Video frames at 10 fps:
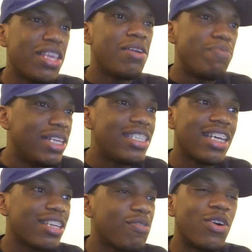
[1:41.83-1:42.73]

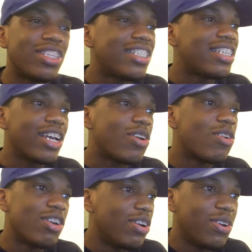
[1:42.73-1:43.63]
BTS have got sick
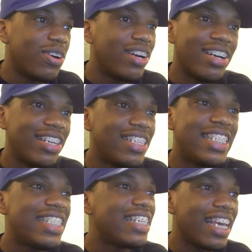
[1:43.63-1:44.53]
choreo.
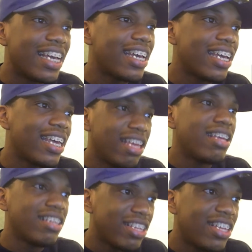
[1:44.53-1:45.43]
Sick.
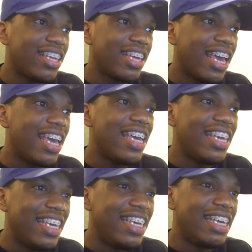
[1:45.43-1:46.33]

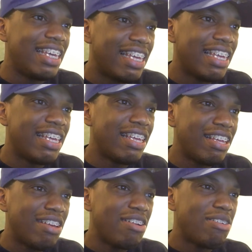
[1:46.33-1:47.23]
Hey!
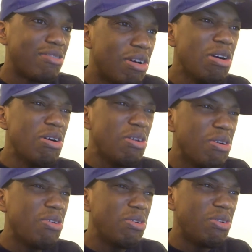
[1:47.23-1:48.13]

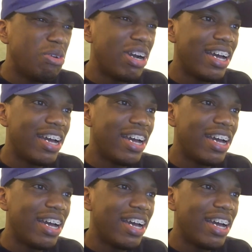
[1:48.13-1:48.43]
Woo!